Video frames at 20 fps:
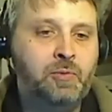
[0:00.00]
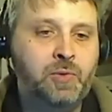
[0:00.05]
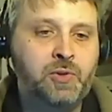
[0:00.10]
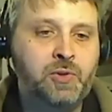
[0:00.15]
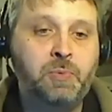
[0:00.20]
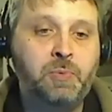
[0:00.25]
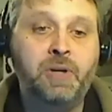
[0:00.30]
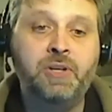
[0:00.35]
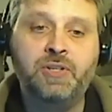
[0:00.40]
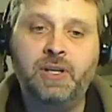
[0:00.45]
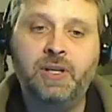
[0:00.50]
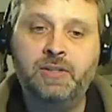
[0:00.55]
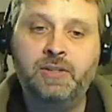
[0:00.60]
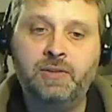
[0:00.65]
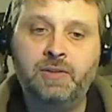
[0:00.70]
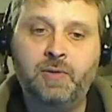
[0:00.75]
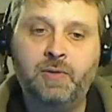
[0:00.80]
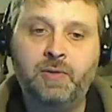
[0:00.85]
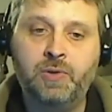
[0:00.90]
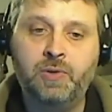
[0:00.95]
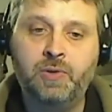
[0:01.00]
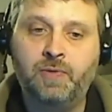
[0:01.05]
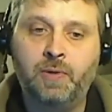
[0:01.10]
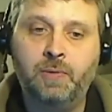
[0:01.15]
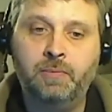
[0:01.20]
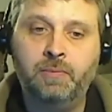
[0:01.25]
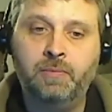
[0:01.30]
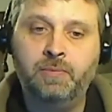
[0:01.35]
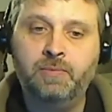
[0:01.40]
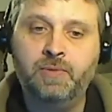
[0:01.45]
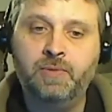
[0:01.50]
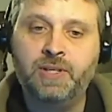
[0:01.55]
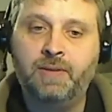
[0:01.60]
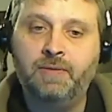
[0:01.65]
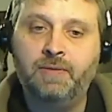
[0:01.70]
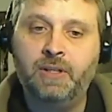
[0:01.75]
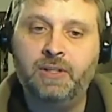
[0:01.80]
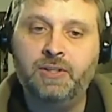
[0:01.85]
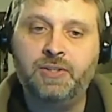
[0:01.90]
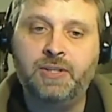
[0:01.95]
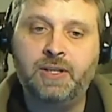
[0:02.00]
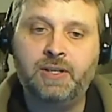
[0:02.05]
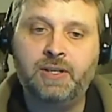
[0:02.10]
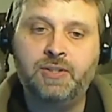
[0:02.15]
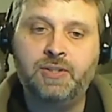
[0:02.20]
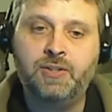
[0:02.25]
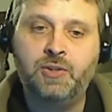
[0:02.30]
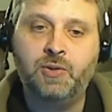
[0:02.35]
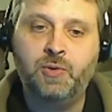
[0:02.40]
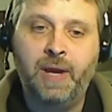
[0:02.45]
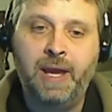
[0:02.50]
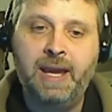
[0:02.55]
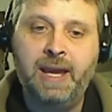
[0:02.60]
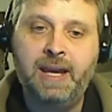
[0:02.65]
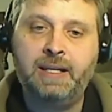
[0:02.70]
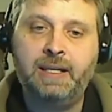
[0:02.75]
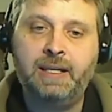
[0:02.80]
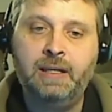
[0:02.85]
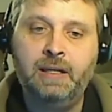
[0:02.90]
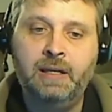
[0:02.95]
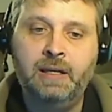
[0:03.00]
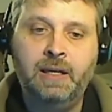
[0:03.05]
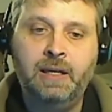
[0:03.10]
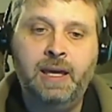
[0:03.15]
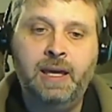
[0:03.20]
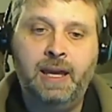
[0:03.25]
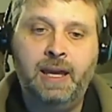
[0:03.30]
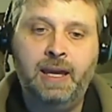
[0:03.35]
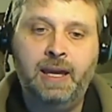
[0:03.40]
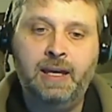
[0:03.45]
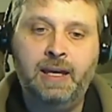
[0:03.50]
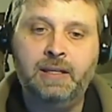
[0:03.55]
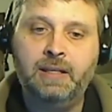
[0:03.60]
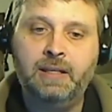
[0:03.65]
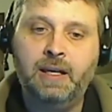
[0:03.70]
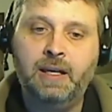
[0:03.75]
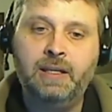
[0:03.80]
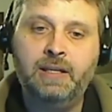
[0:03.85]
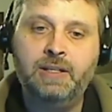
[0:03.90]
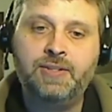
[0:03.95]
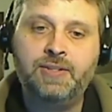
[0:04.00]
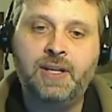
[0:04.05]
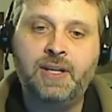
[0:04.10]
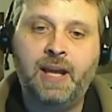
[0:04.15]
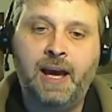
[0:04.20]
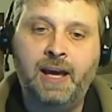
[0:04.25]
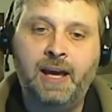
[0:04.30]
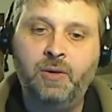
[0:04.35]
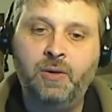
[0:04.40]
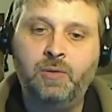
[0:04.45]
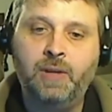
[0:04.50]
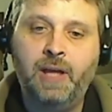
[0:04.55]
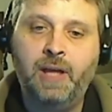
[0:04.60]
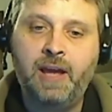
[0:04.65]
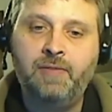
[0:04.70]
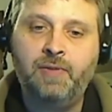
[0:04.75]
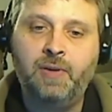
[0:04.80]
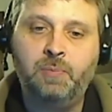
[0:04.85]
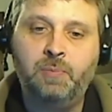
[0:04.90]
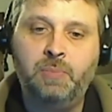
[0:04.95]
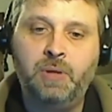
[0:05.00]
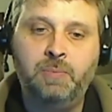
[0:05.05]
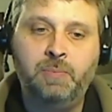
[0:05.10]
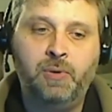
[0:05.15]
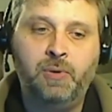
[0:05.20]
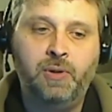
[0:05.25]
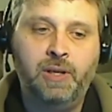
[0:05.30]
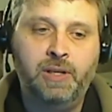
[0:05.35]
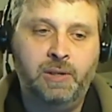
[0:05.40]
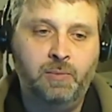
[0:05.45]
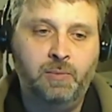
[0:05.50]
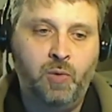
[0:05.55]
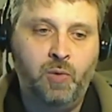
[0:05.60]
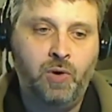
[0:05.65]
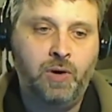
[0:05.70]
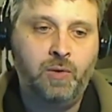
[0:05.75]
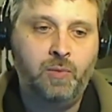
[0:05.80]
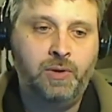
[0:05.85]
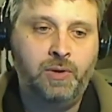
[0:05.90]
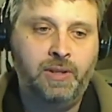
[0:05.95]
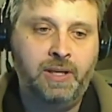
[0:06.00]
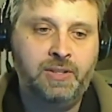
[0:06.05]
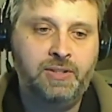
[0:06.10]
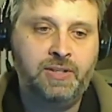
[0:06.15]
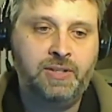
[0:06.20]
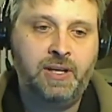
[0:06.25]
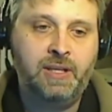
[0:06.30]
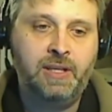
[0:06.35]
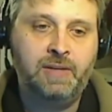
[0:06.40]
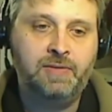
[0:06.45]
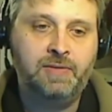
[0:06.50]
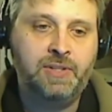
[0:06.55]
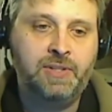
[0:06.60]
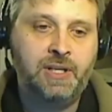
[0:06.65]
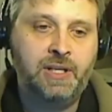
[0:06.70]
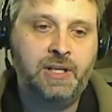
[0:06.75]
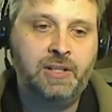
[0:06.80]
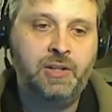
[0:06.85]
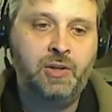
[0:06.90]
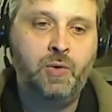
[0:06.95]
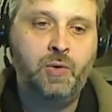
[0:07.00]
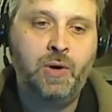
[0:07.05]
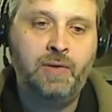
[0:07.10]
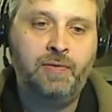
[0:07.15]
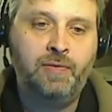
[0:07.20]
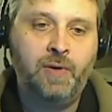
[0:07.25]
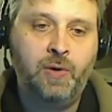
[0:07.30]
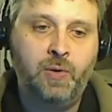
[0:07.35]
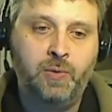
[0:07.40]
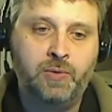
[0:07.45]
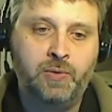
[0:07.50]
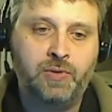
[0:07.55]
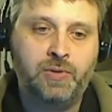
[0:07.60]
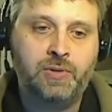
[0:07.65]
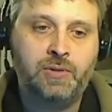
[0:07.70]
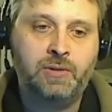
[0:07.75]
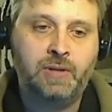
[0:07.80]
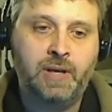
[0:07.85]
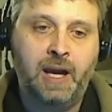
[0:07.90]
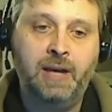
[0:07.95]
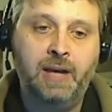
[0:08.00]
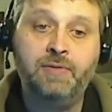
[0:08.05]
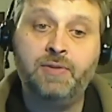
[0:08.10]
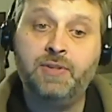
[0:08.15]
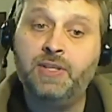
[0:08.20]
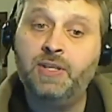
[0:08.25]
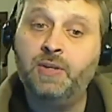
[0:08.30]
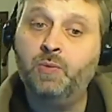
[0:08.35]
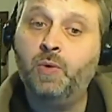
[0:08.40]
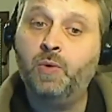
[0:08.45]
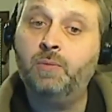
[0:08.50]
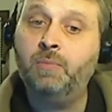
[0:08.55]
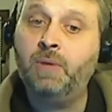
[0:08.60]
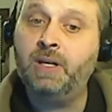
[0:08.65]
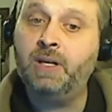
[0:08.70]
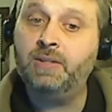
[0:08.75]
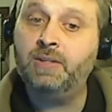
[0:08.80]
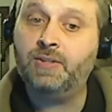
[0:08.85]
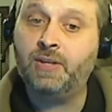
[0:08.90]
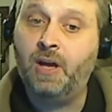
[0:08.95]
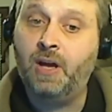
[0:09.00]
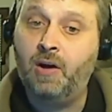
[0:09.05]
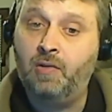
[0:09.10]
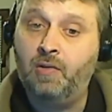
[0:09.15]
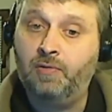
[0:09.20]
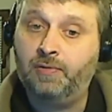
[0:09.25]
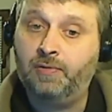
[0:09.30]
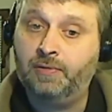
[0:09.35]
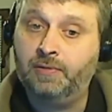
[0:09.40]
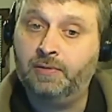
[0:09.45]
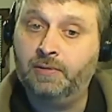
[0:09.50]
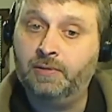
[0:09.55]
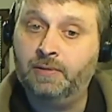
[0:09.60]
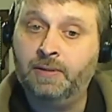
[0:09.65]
was president, of course, from 76 to 80. And uh, he said, I don't laugh at people anymore when they say they've seen UFOs. I've seen one myself.